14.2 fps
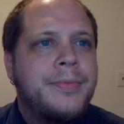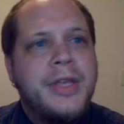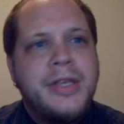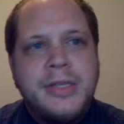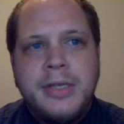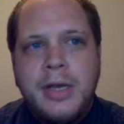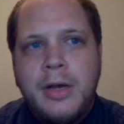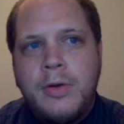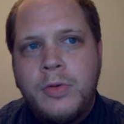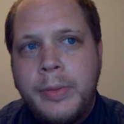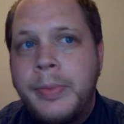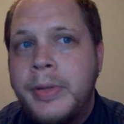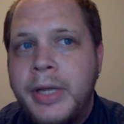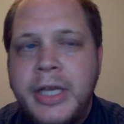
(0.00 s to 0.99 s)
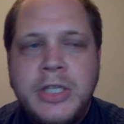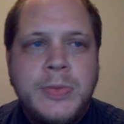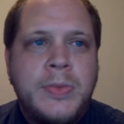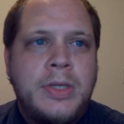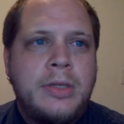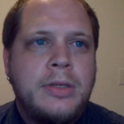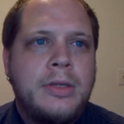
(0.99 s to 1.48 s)
They sell
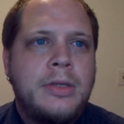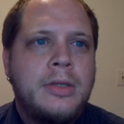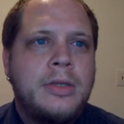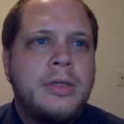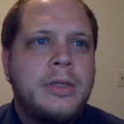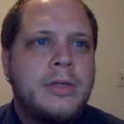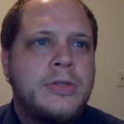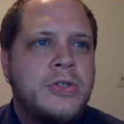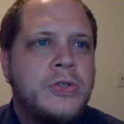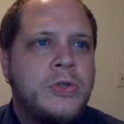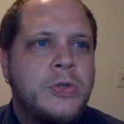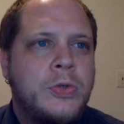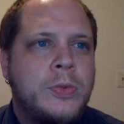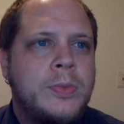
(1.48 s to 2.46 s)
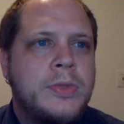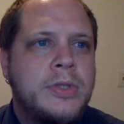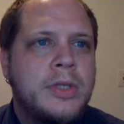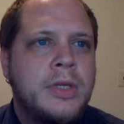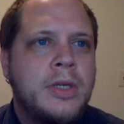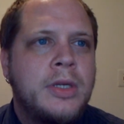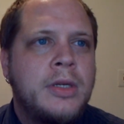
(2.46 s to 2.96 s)
replacement clear
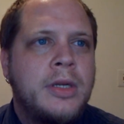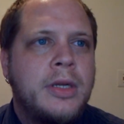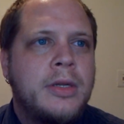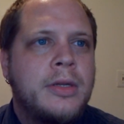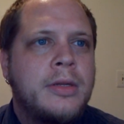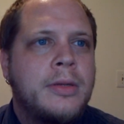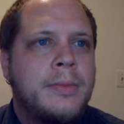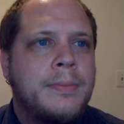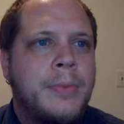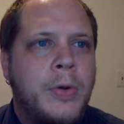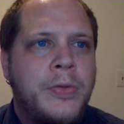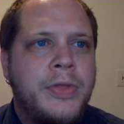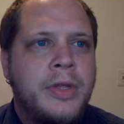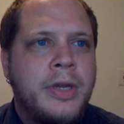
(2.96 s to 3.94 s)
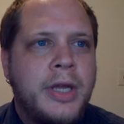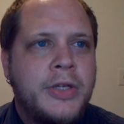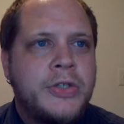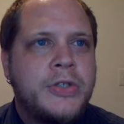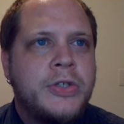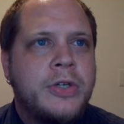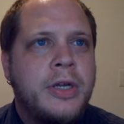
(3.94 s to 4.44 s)
tubes, both an
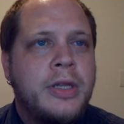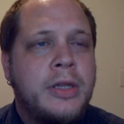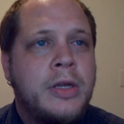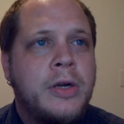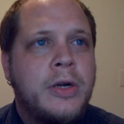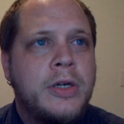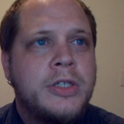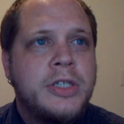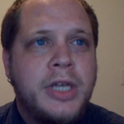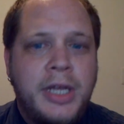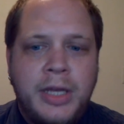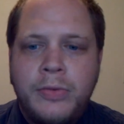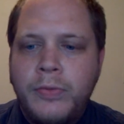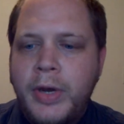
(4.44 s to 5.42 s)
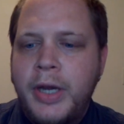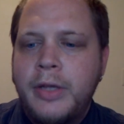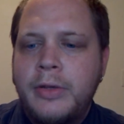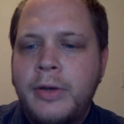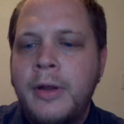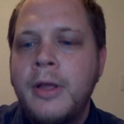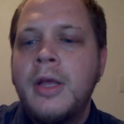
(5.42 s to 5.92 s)
extra large and
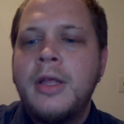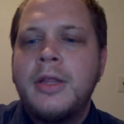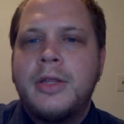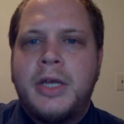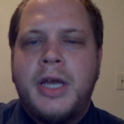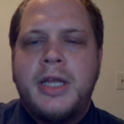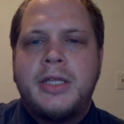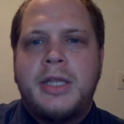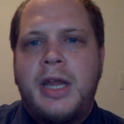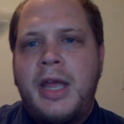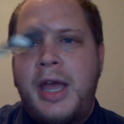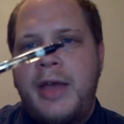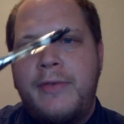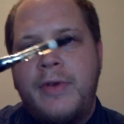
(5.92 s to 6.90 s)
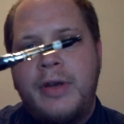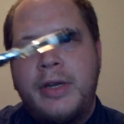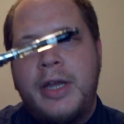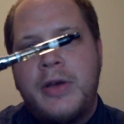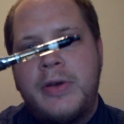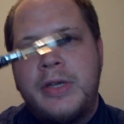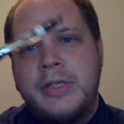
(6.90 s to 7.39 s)
regular. The kind that I have right
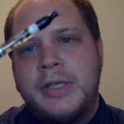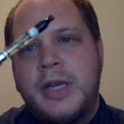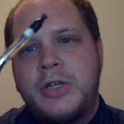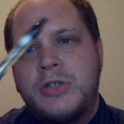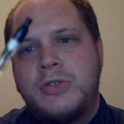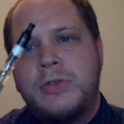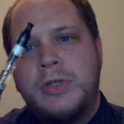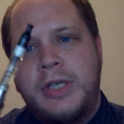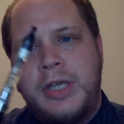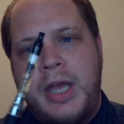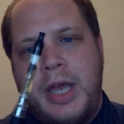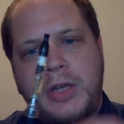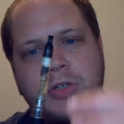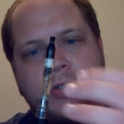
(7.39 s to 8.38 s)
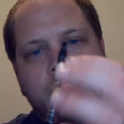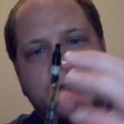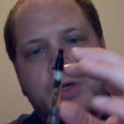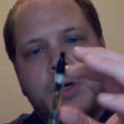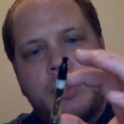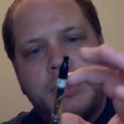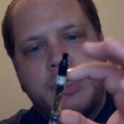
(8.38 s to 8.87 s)
now is actually extra
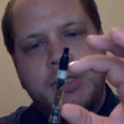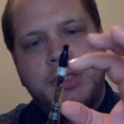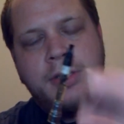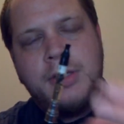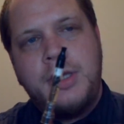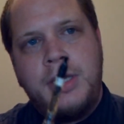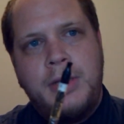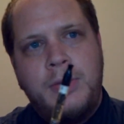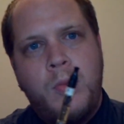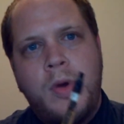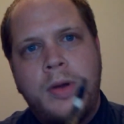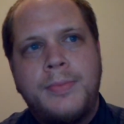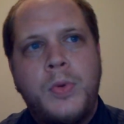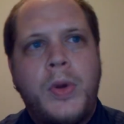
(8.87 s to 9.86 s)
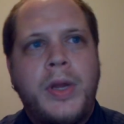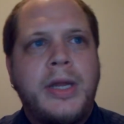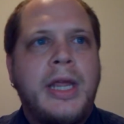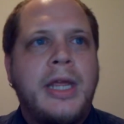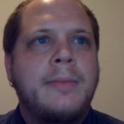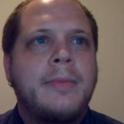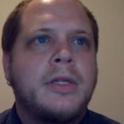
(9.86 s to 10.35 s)
large. It's a
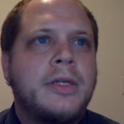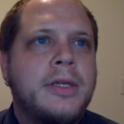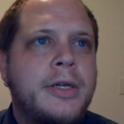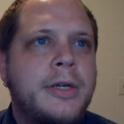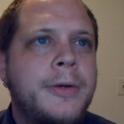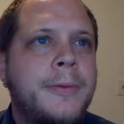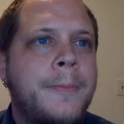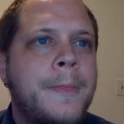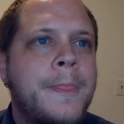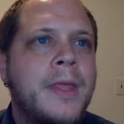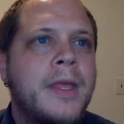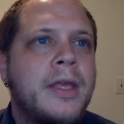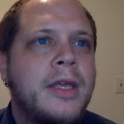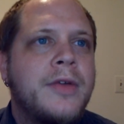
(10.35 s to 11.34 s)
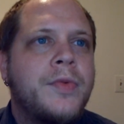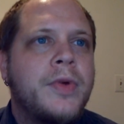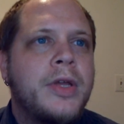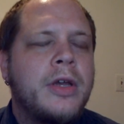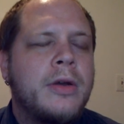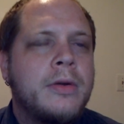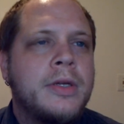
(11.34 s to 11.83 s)
1.8 milliliter. If
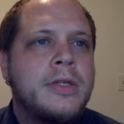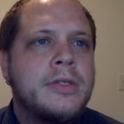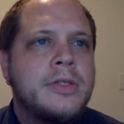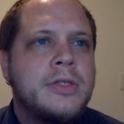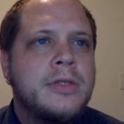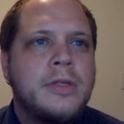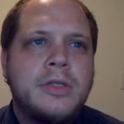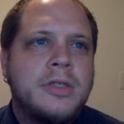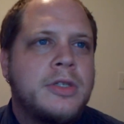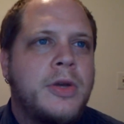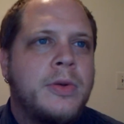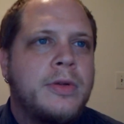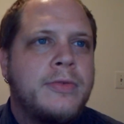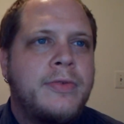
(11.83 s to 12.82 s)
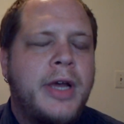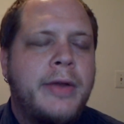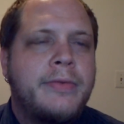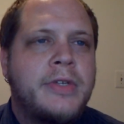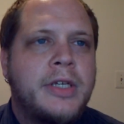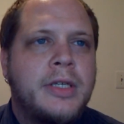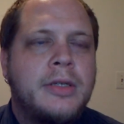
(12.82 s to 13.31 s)
we go into, let's just go into
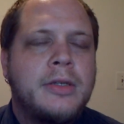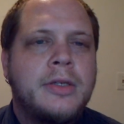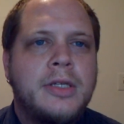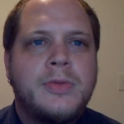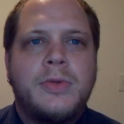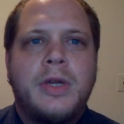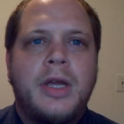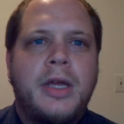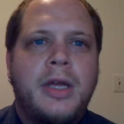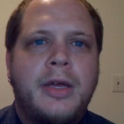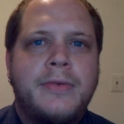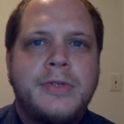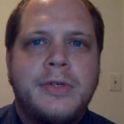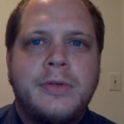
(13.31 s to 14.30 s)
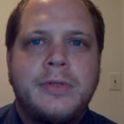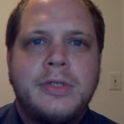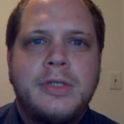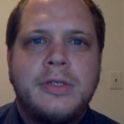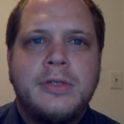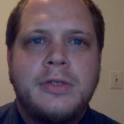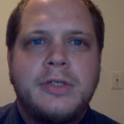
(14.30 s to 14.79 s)
510. That's what I have, so
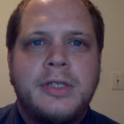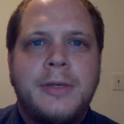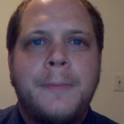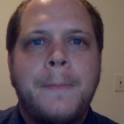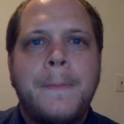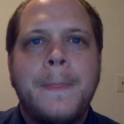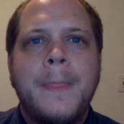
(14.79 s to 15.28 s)
it's easier to see.